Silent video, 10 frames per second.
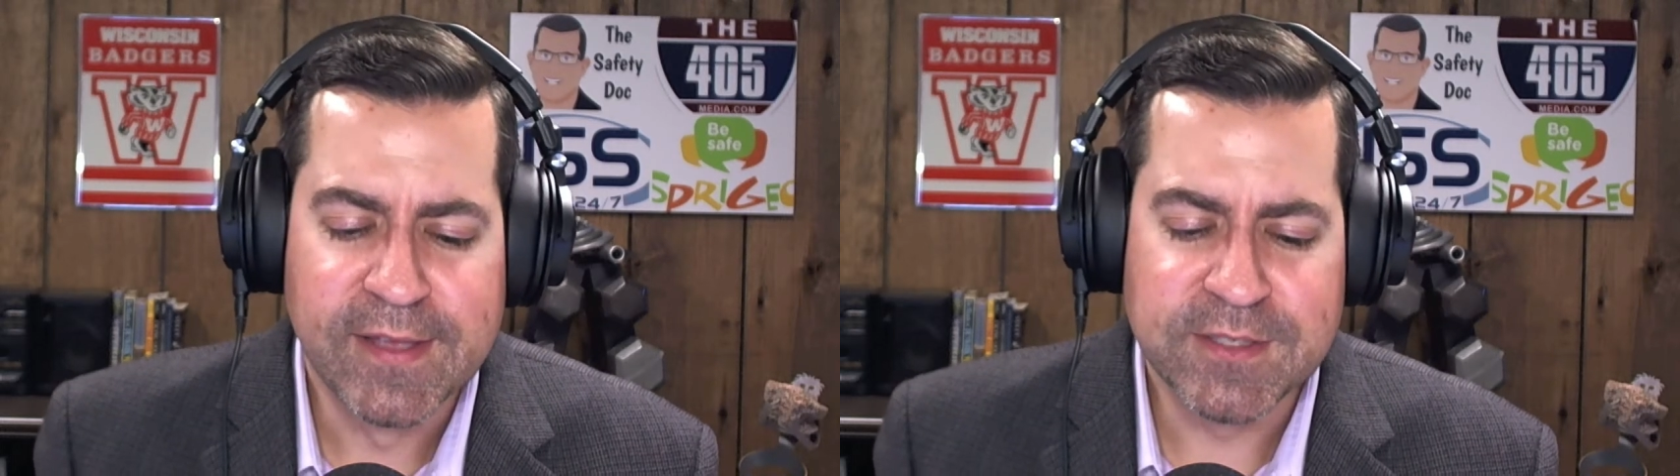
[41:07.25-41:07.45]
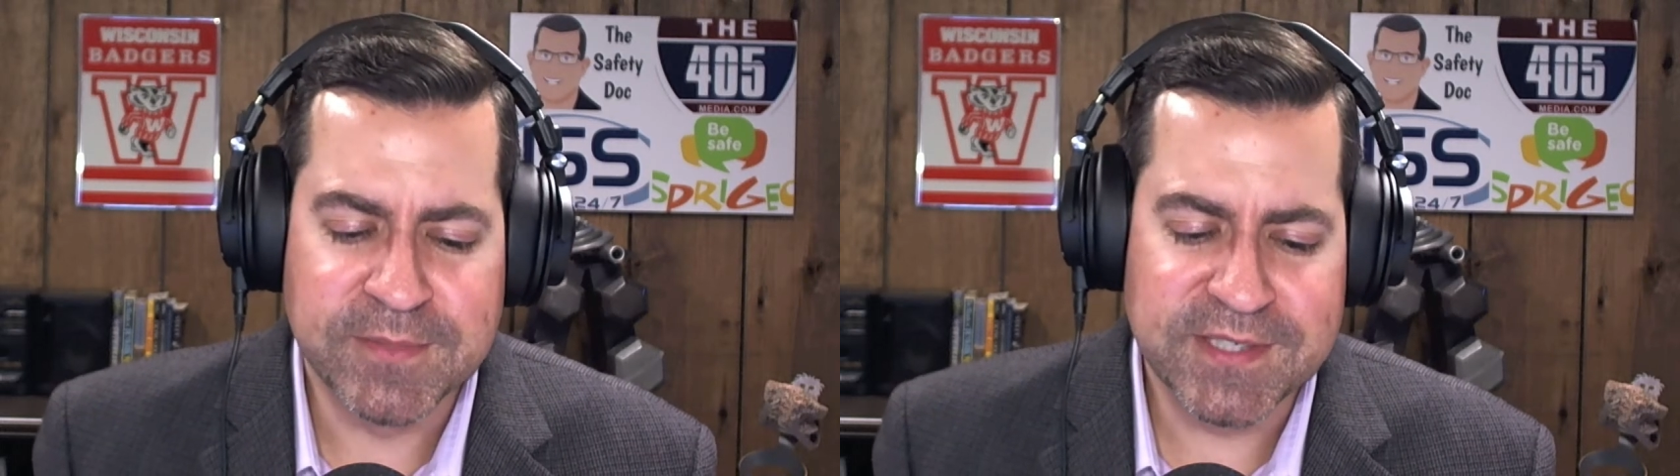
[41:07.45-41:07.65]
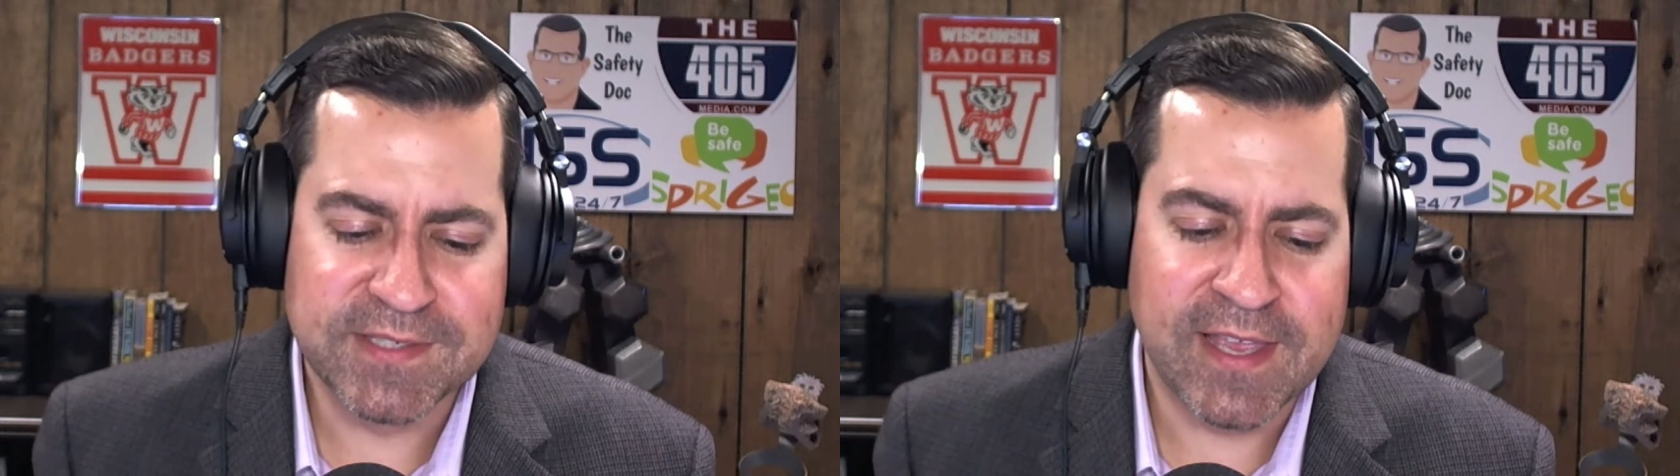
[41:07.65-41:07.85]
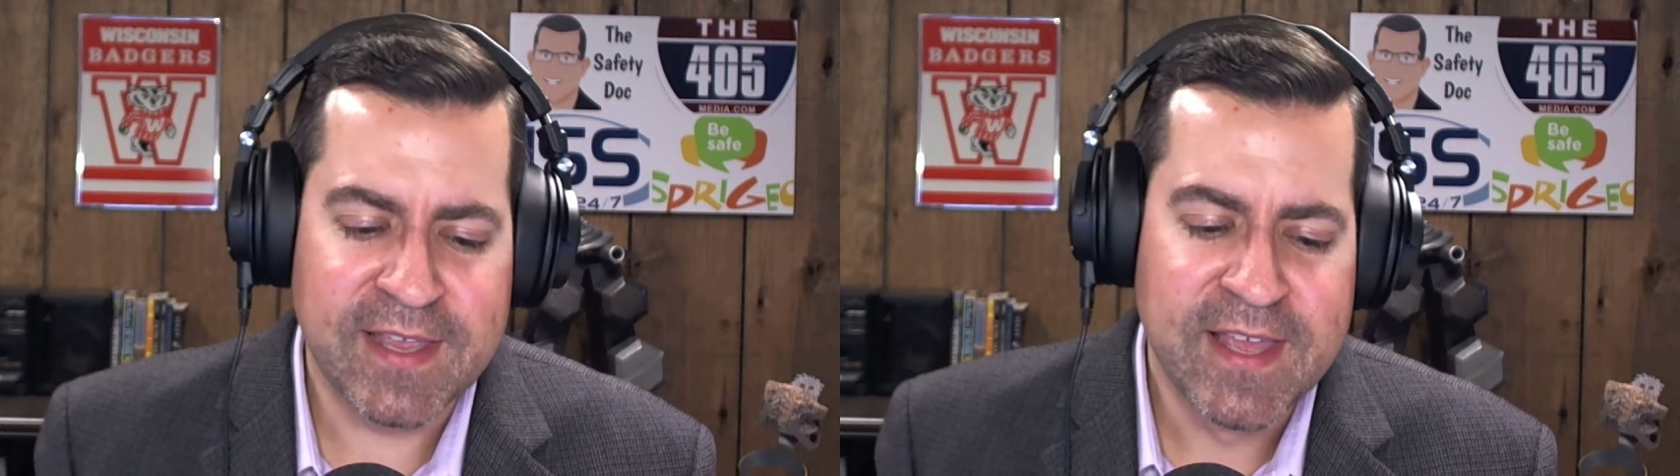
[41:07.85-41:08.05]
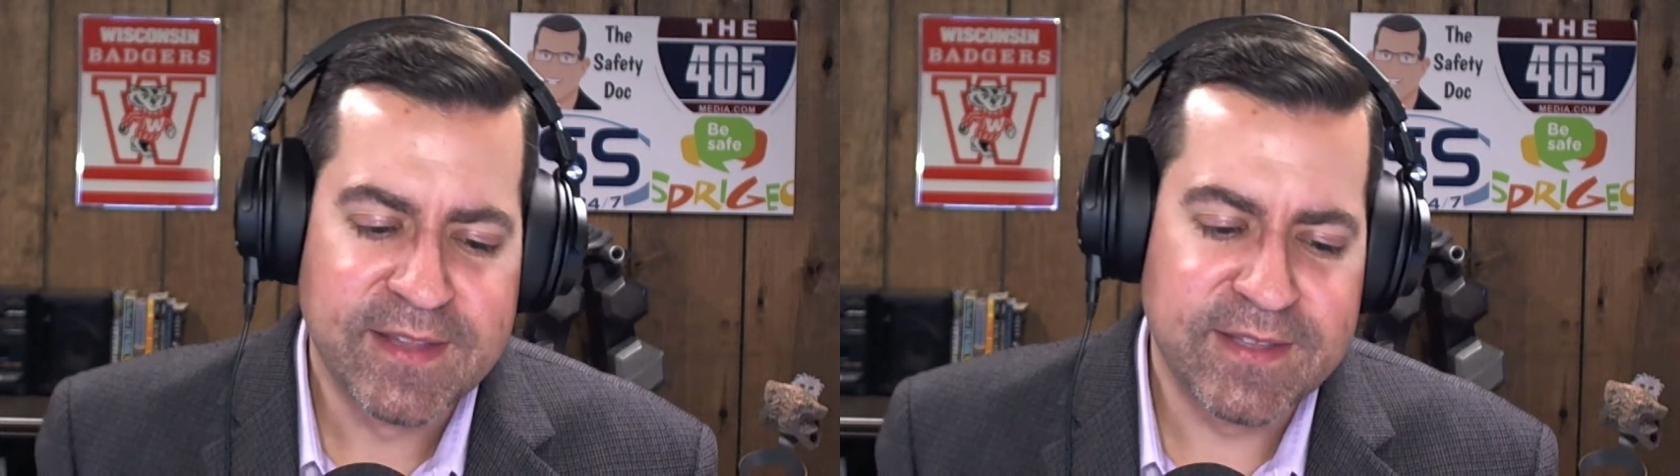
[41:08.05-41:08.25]
So I'm just
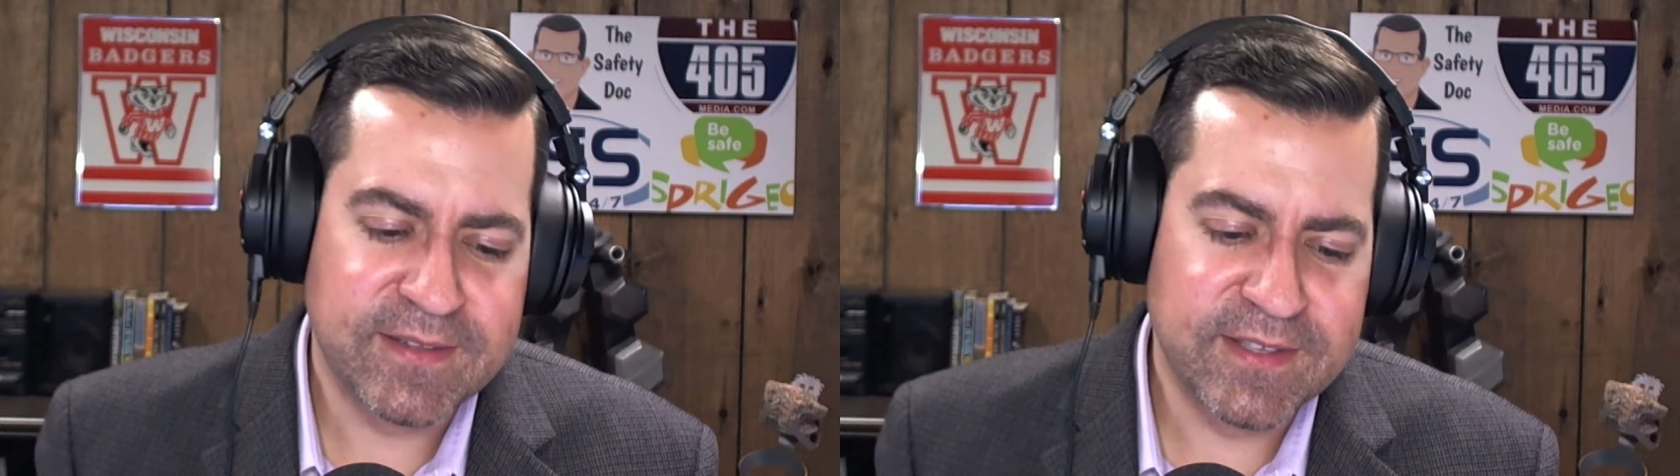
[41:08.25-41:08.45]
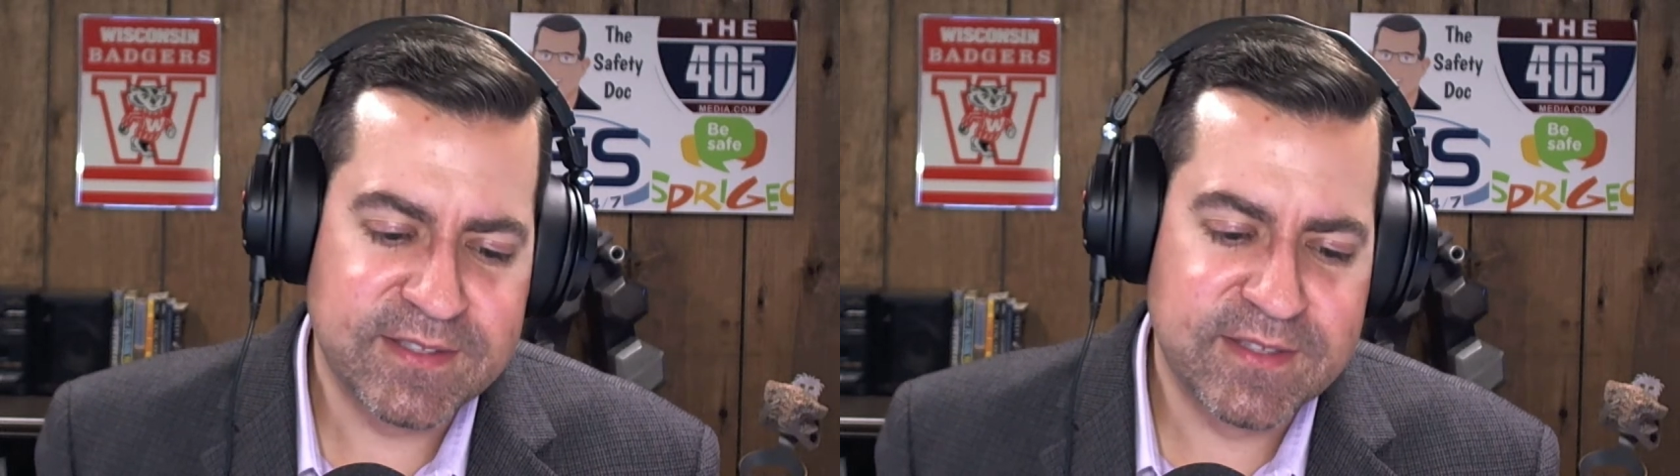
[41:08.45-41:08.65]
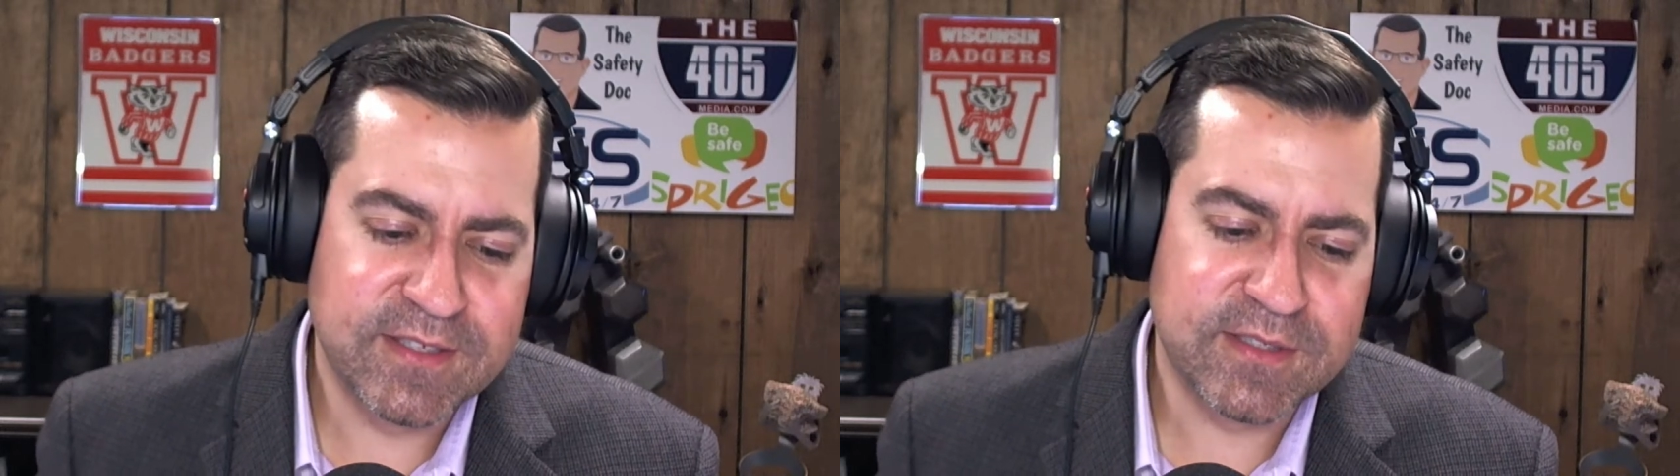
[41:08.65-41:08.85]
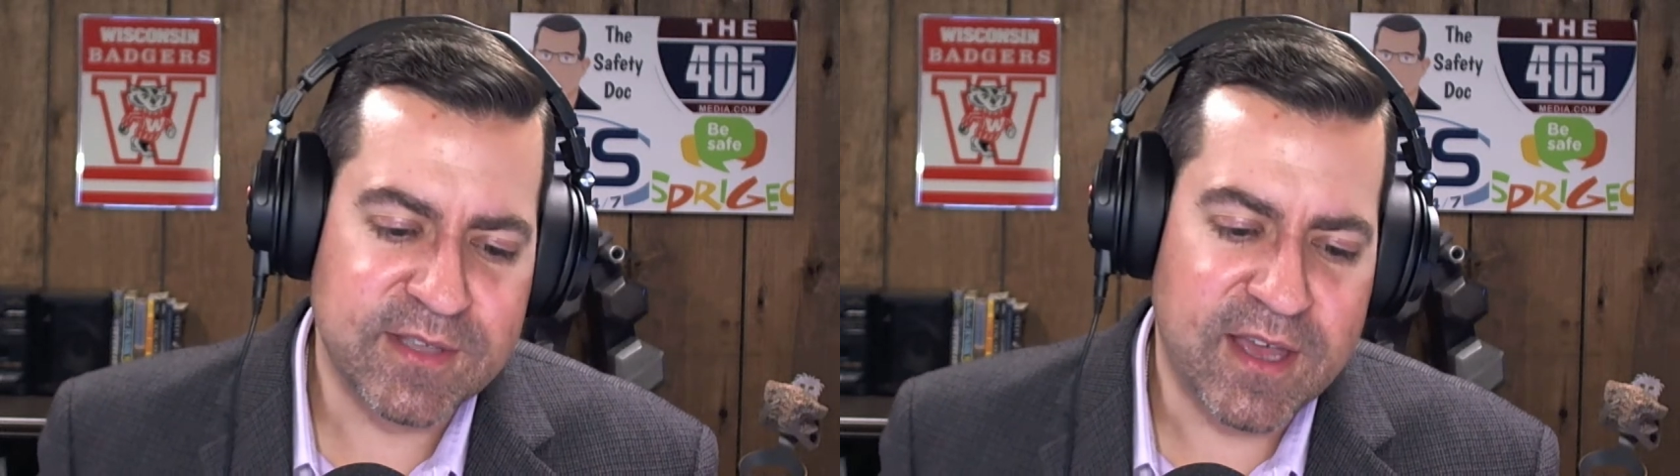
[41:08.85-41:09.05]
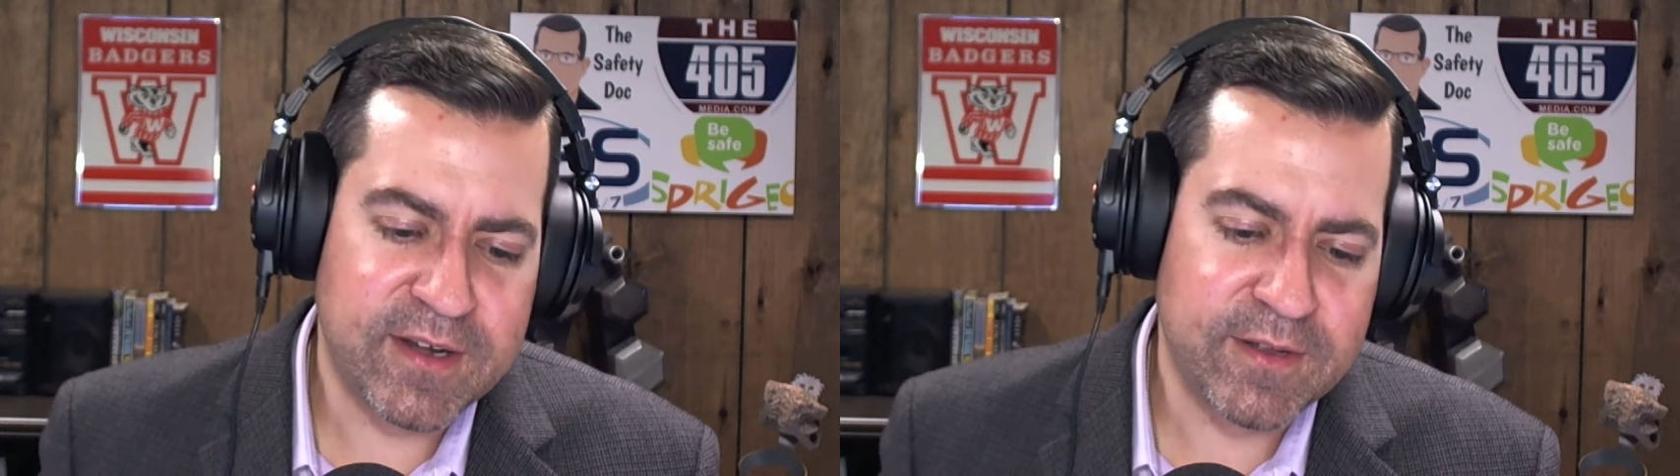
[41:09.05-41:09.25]
saying th- this, this
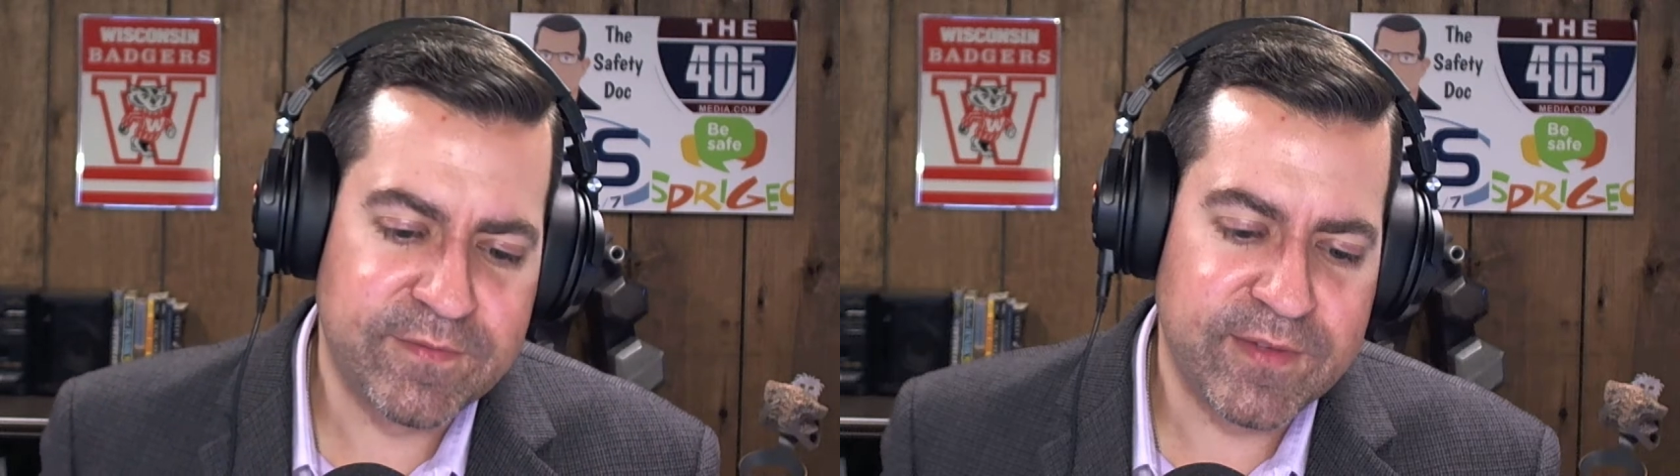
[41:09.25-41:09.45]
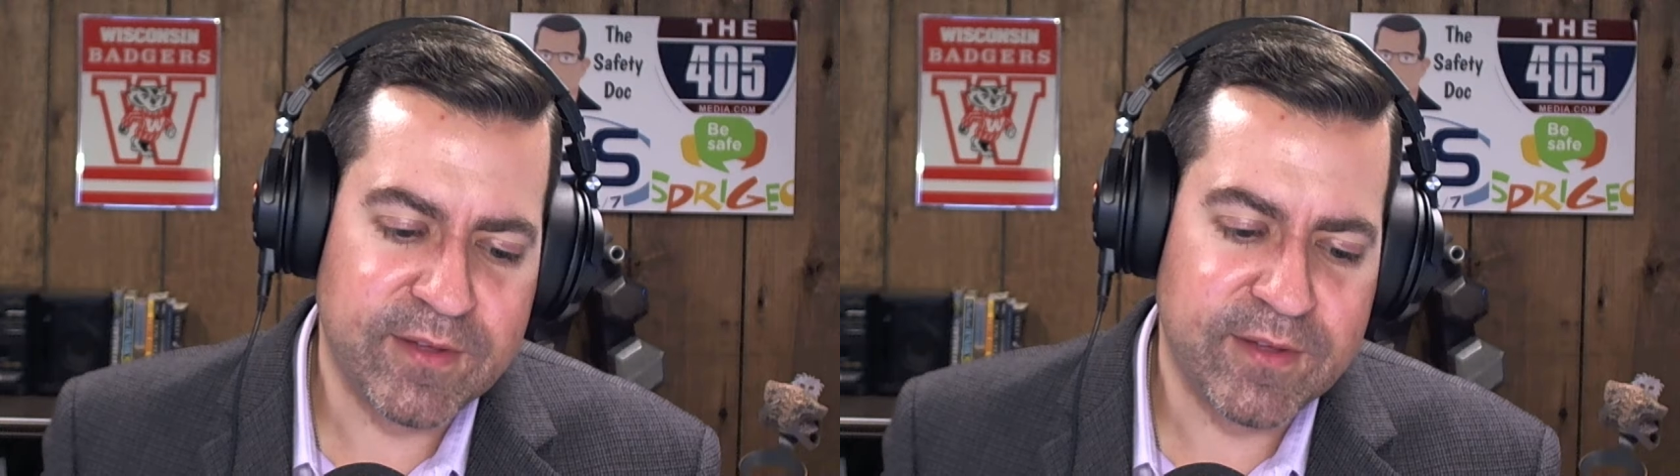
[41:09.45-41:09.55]
thought of,